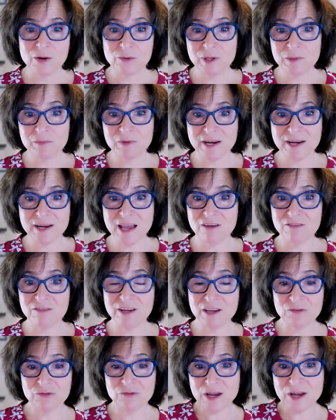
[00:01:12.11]
we might have
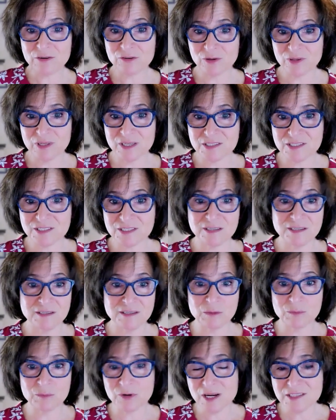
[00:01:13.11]
a Federalist
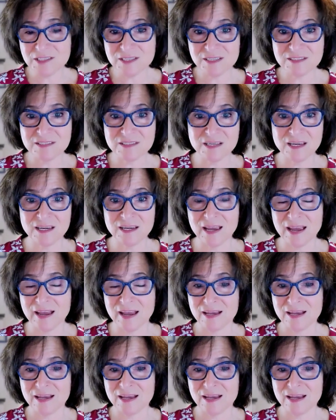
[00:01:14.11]
in the presidency